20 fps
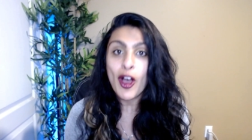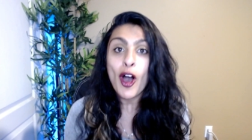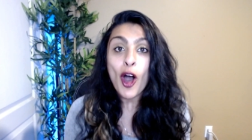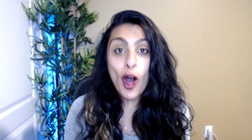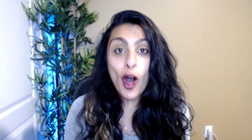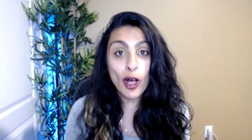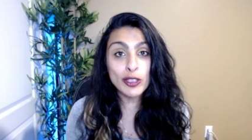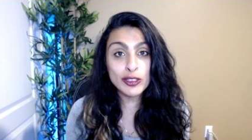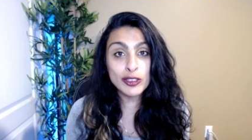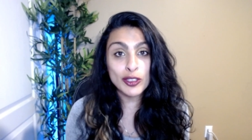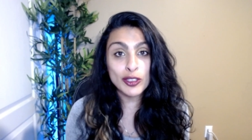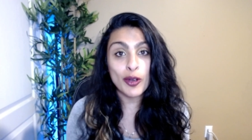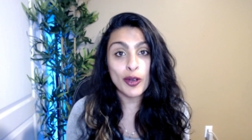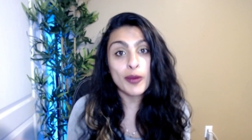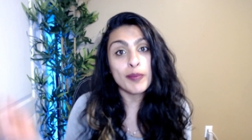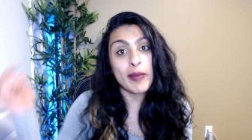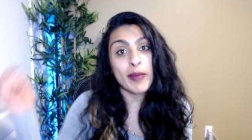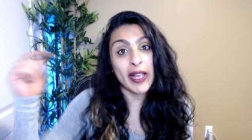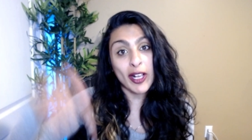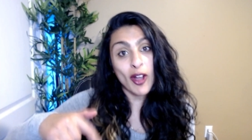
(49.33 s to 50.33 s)
Also,
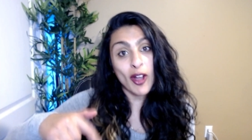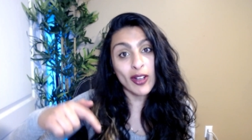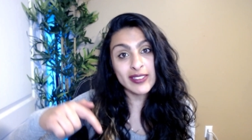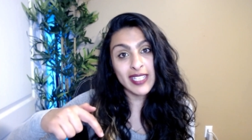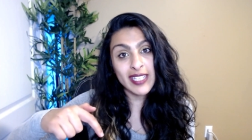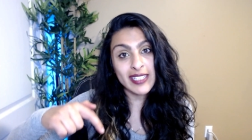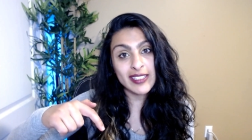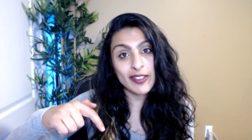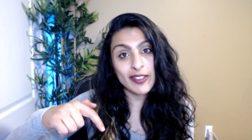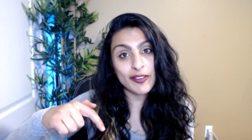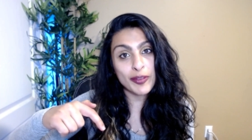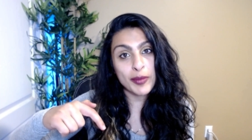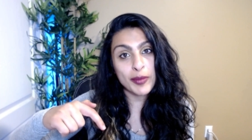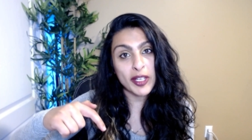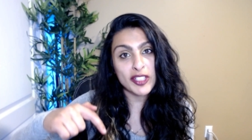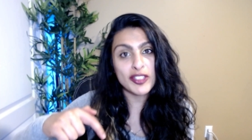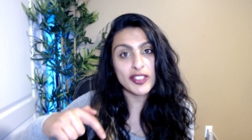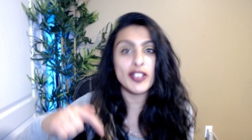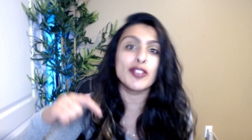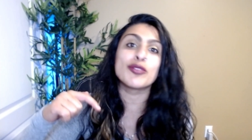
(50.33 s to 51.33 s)
my contact
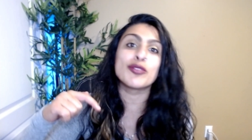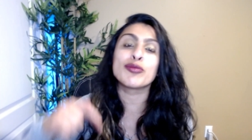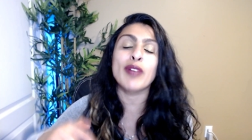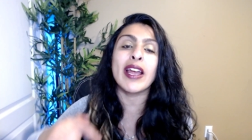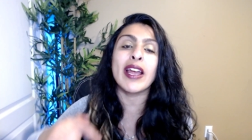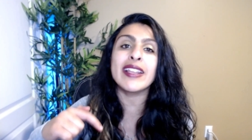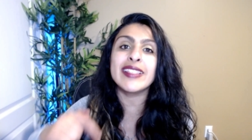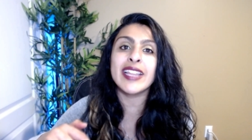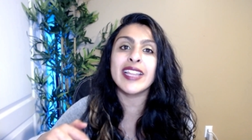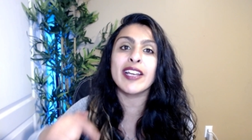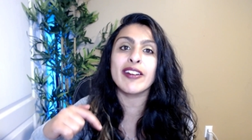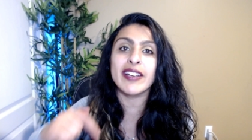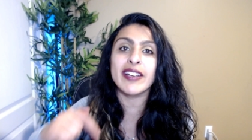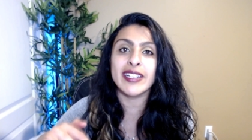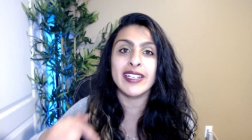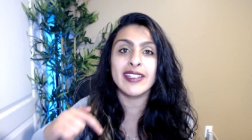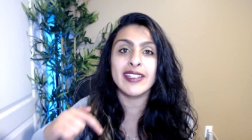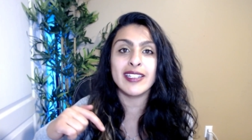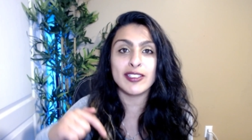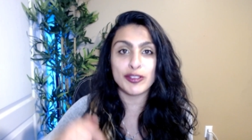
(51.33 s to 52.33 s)
information is right there in
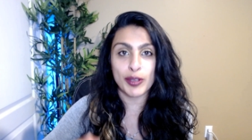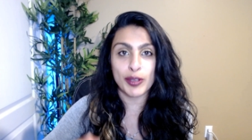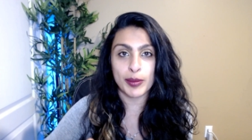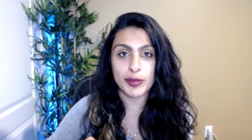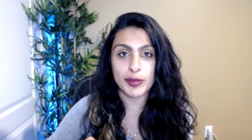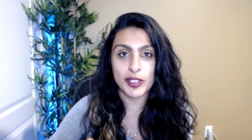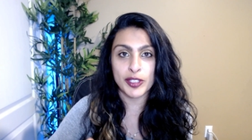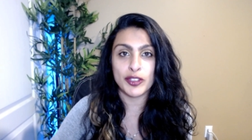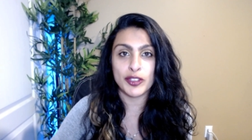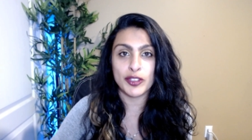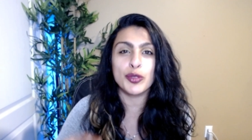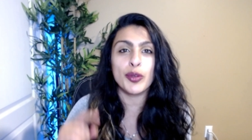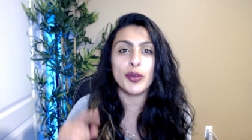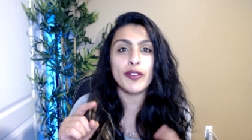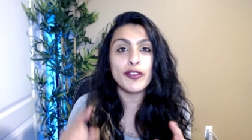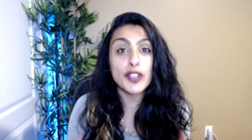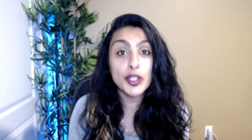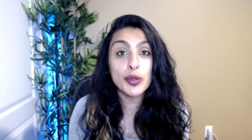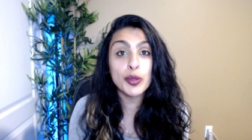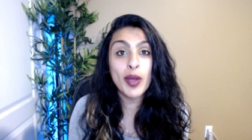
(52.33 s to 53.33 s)
the description. So
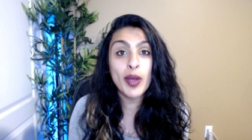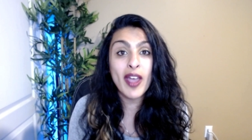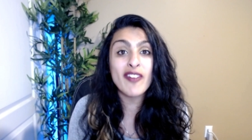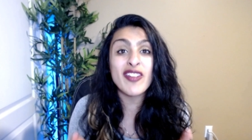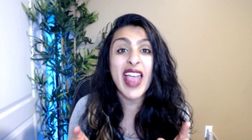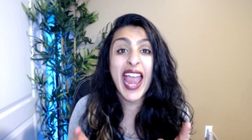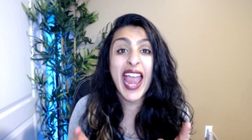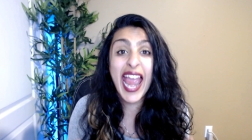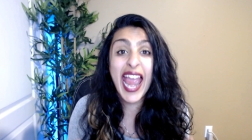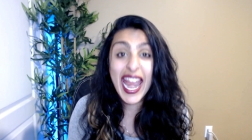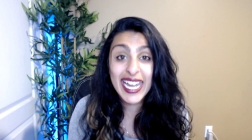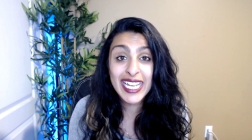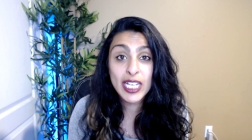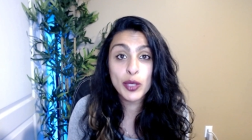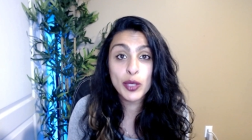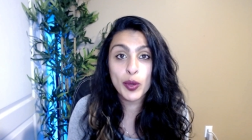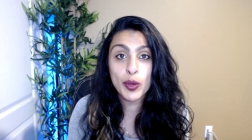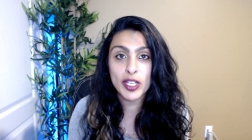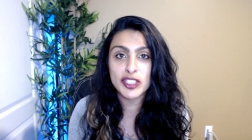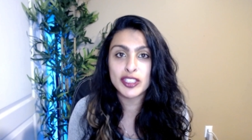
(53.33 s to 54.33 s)
if you have any
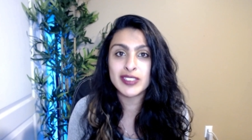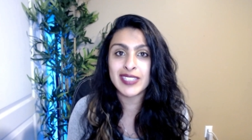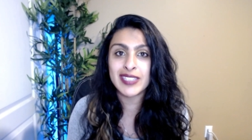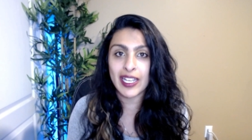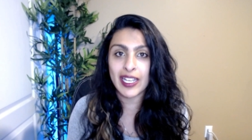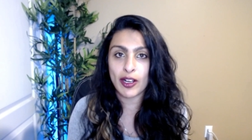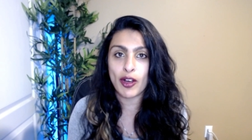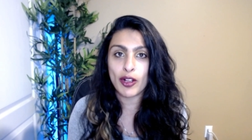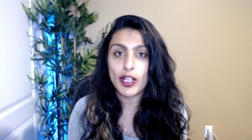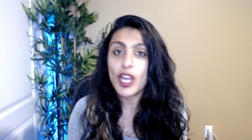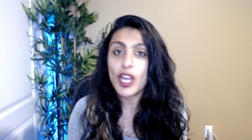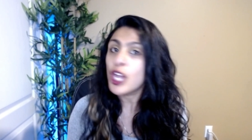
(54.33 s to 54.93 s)
questions at all,